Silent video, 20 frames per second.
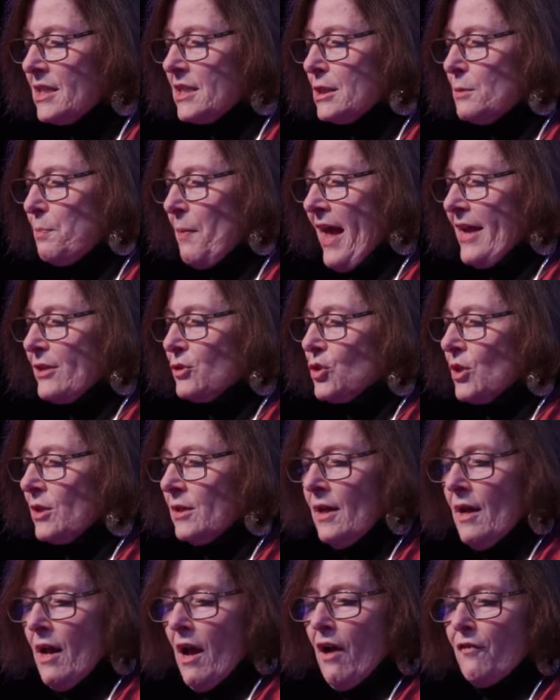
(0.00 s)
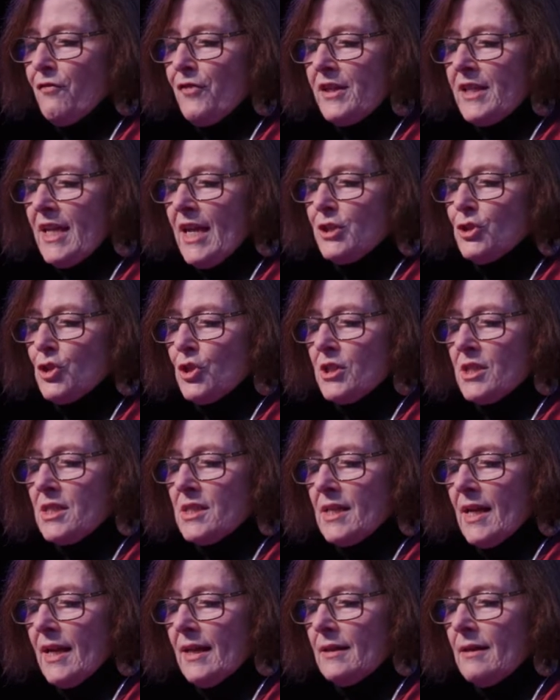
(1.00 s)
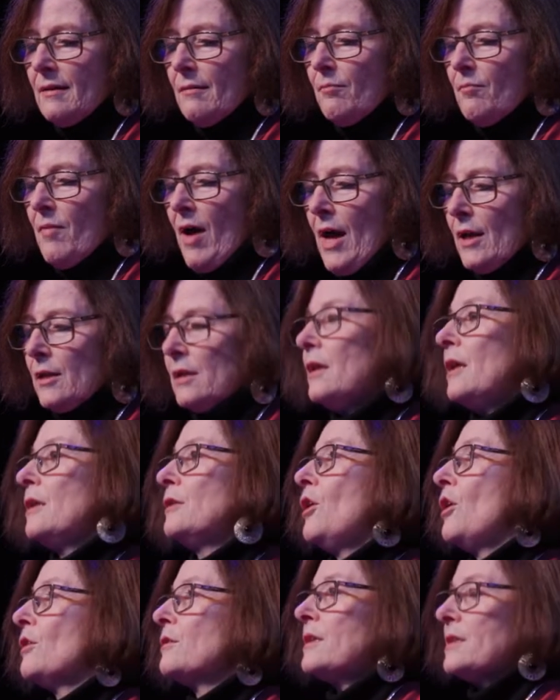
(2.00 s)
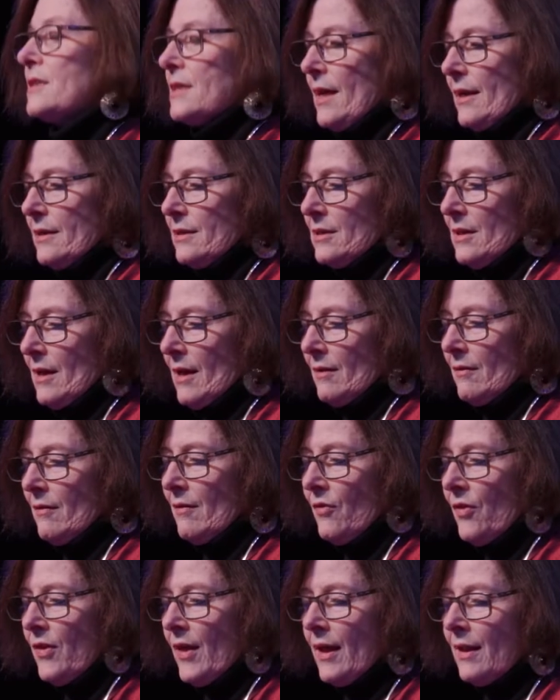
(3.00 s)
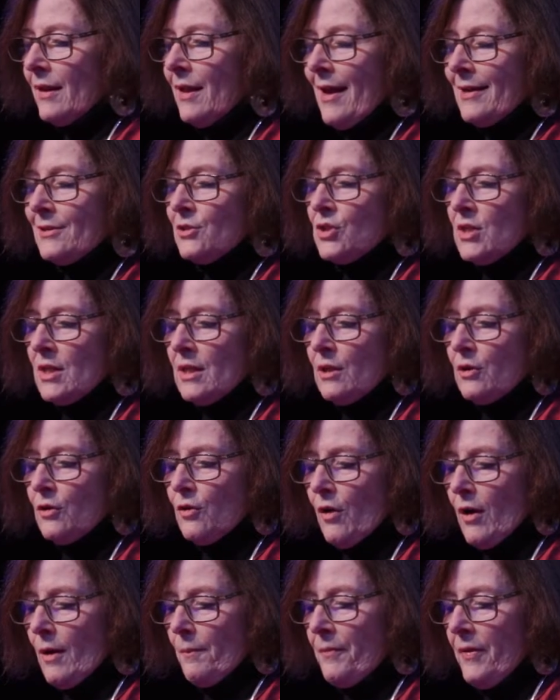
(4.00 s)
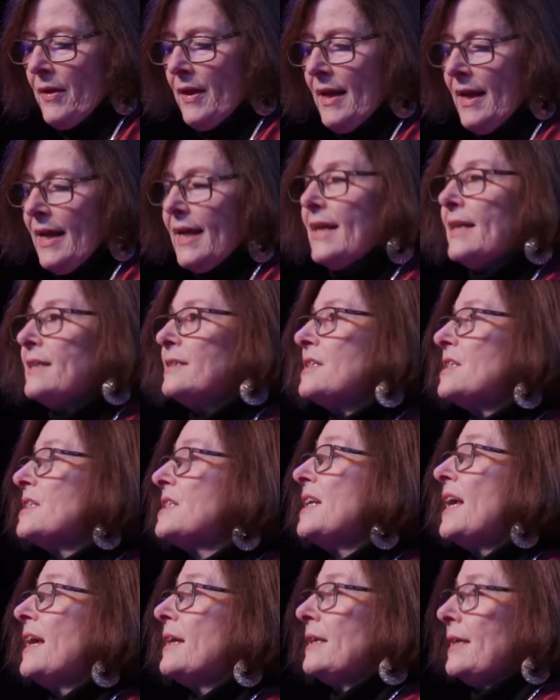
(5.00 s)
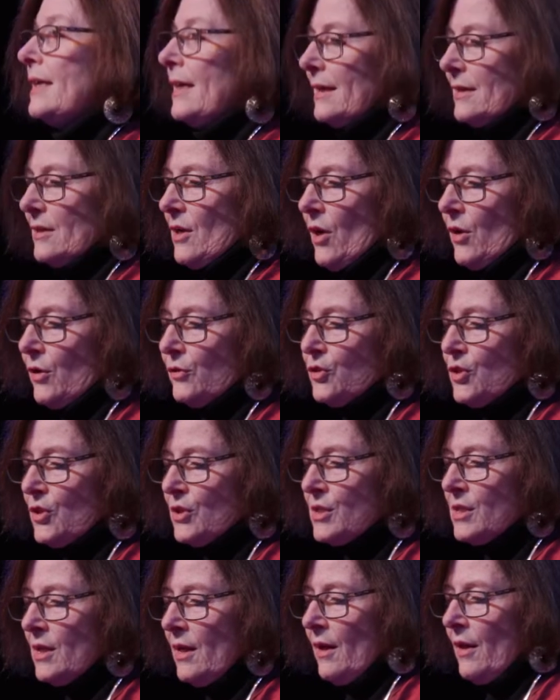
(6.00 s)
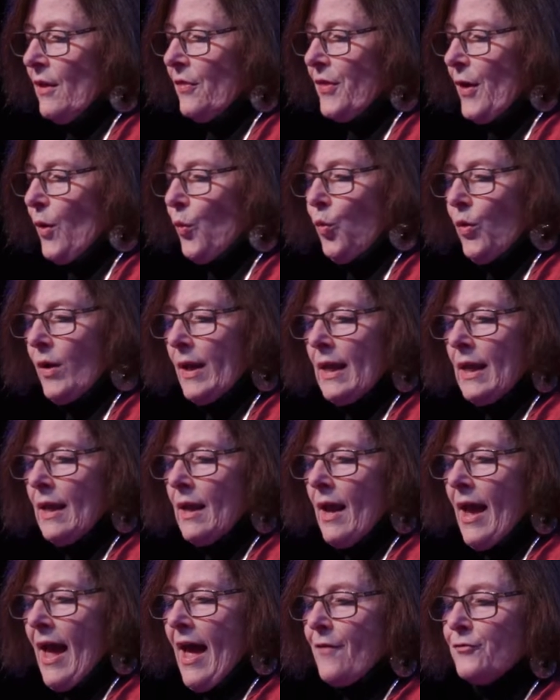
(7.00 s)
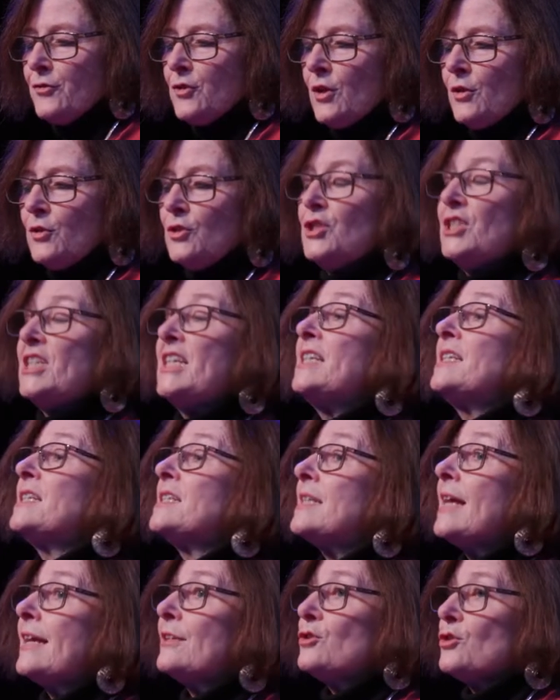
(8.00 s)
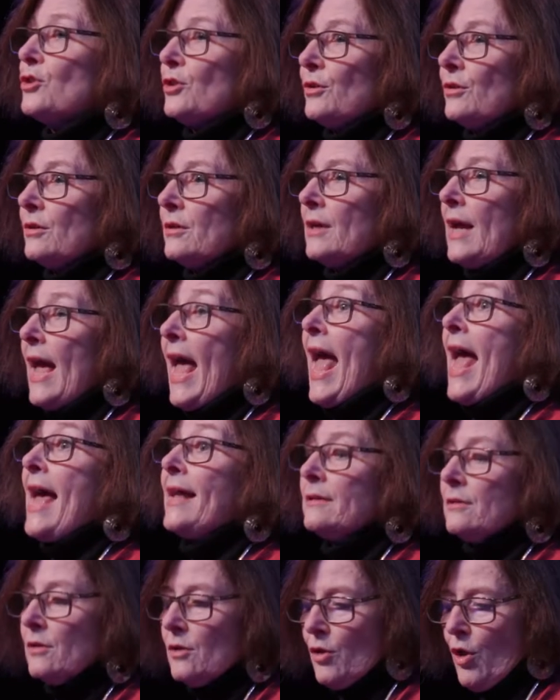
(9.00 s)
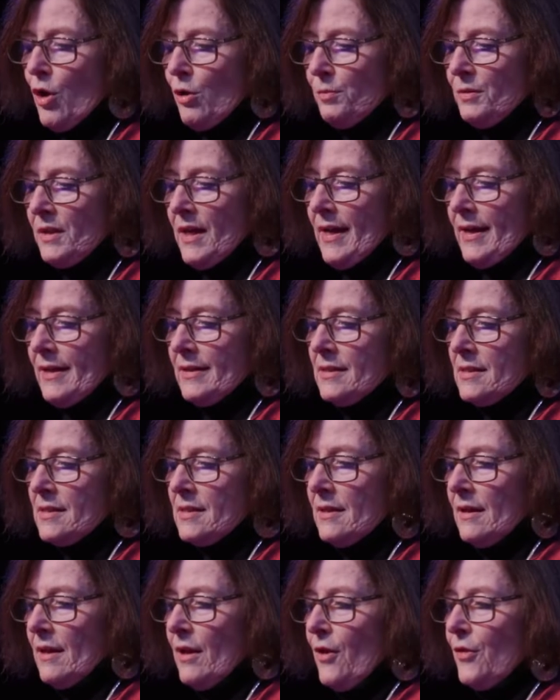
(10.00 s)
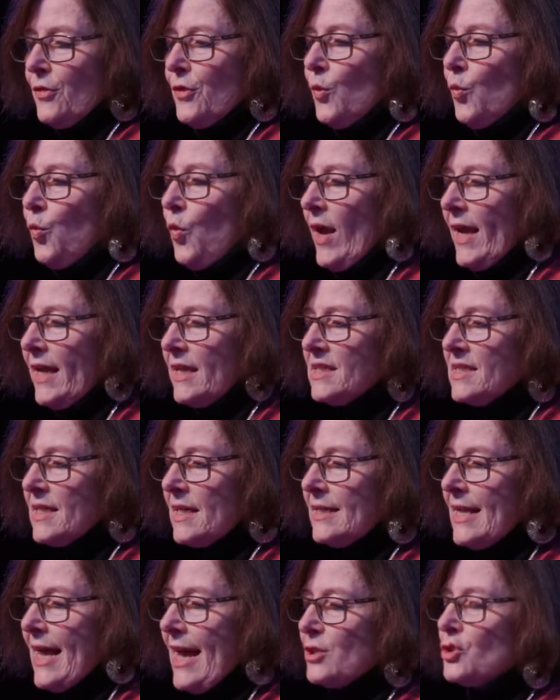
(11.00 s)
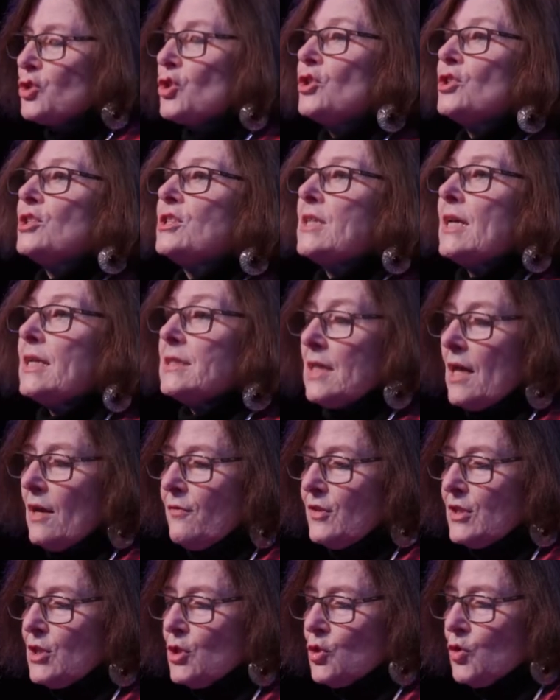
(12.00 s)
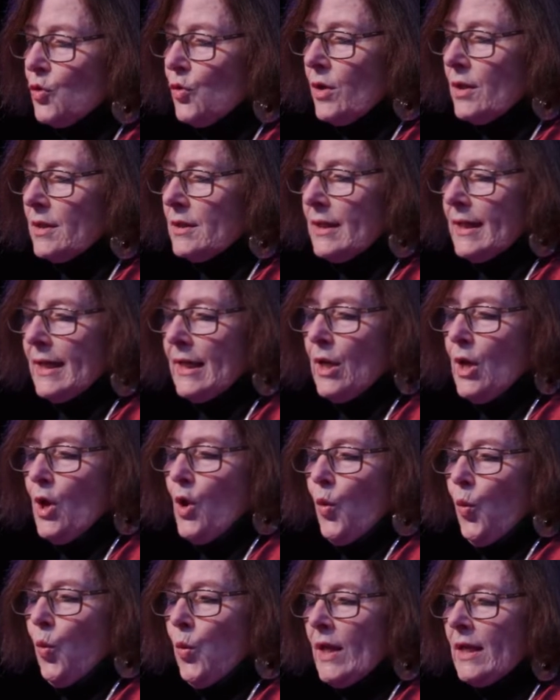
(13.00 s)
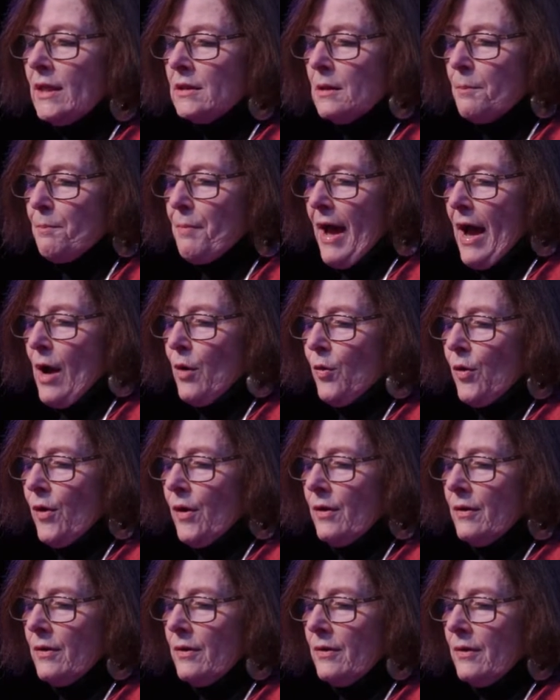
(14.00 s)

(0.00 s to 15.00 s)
expansion of the nation-state model along the line seen in Europe. Instead, he acknowledges that we have to decenter and globalize the ways that national states have historically wielded power,